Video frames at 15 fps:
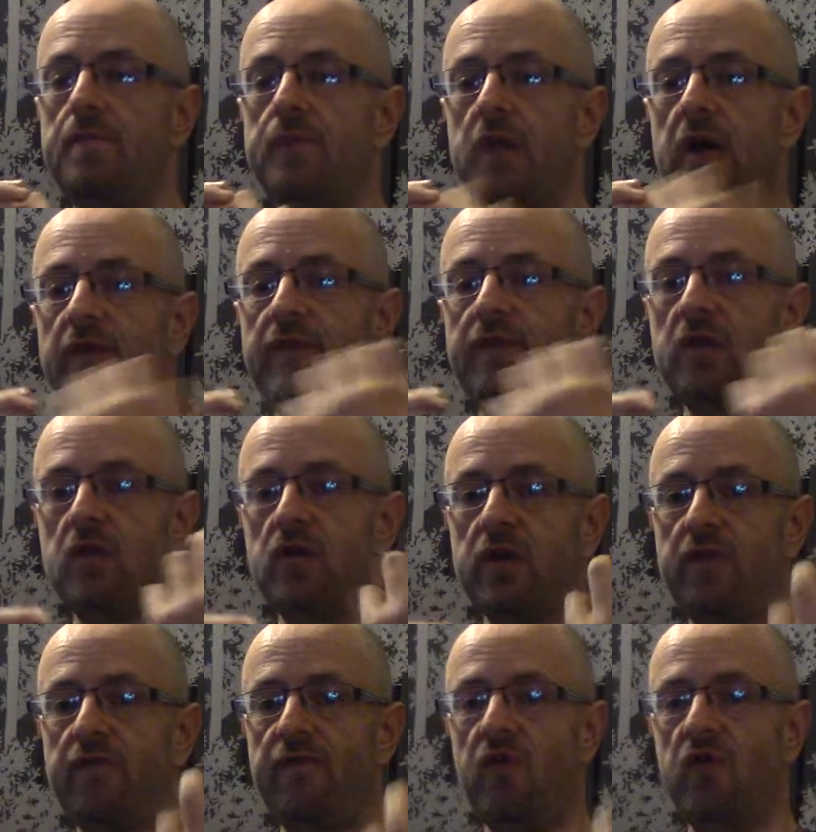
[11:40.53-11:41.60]
If you're looking
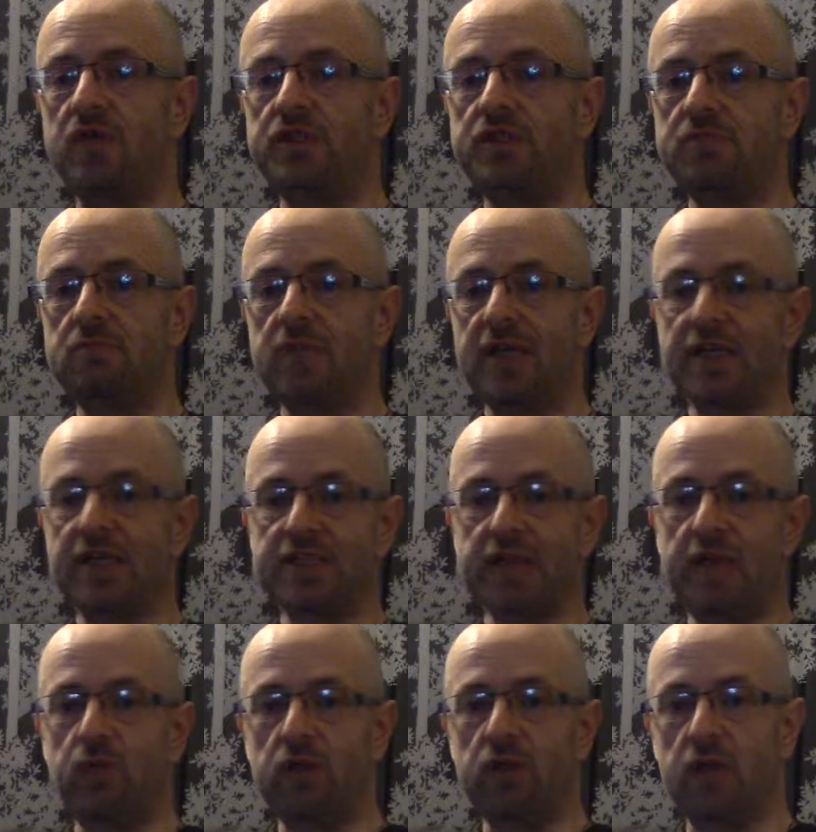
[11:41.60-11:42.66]
for like I
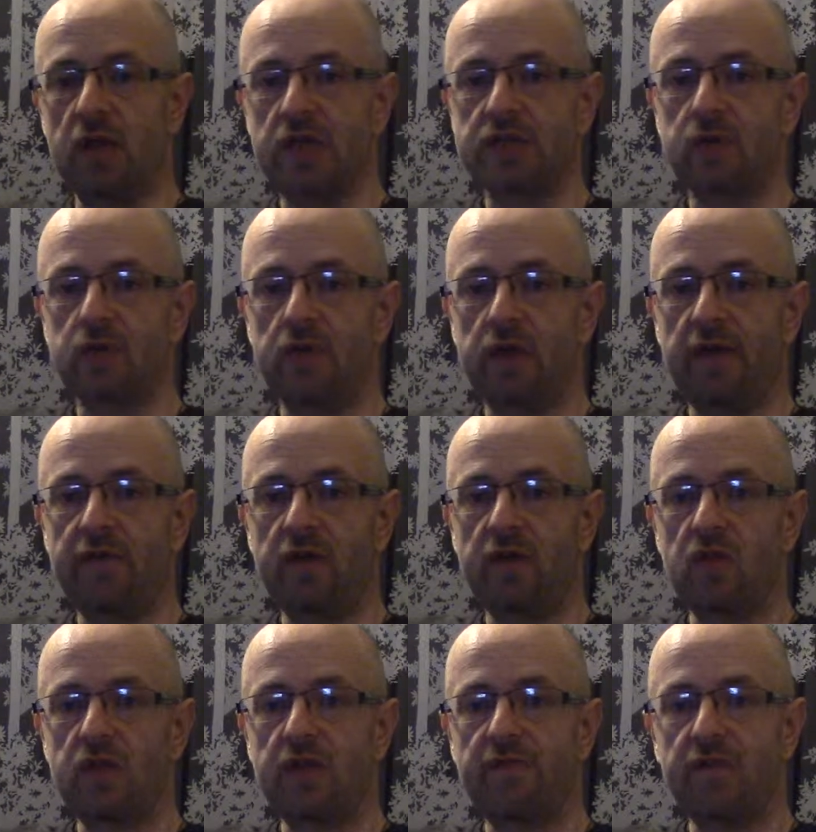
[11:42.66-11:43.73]
said with the last one, if you're
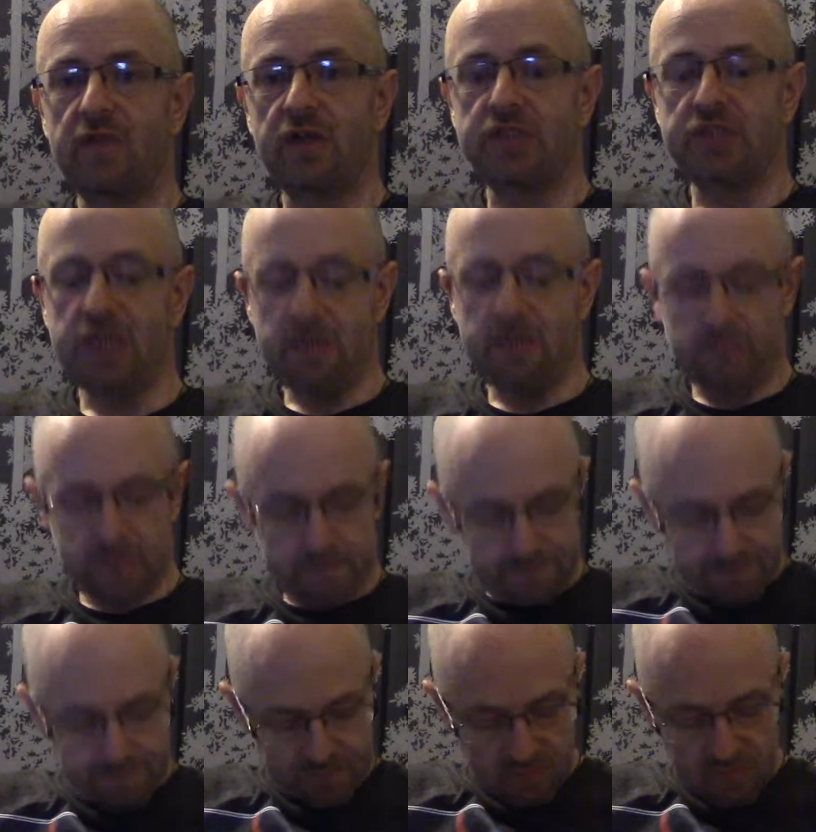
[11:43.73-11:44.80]
looking for a cheap,
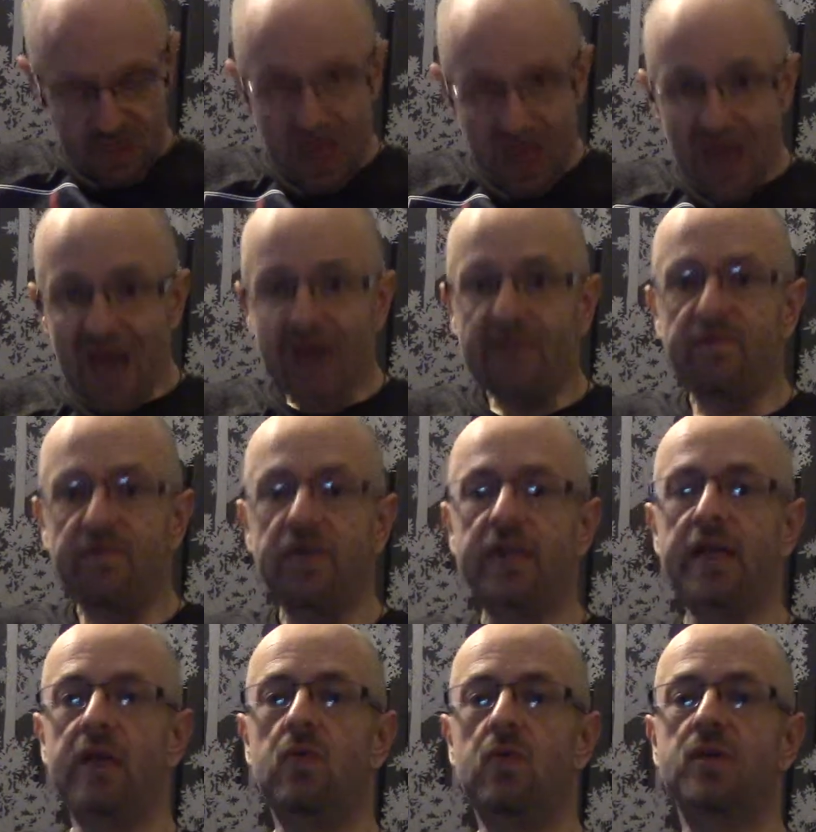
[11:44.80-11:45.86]

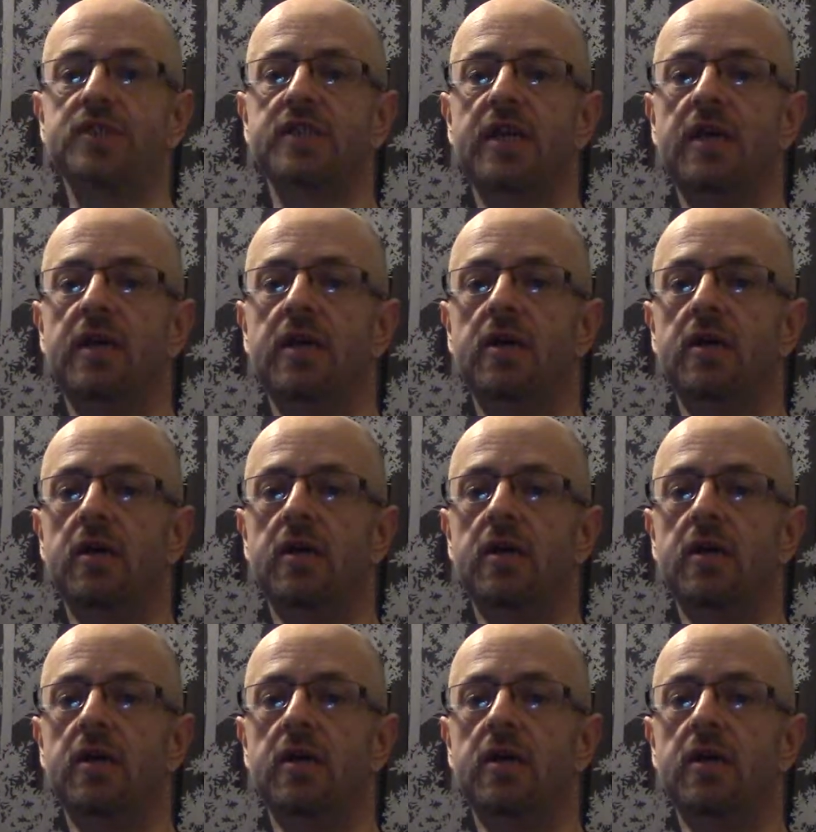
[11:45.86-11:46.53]
everyday whiskey,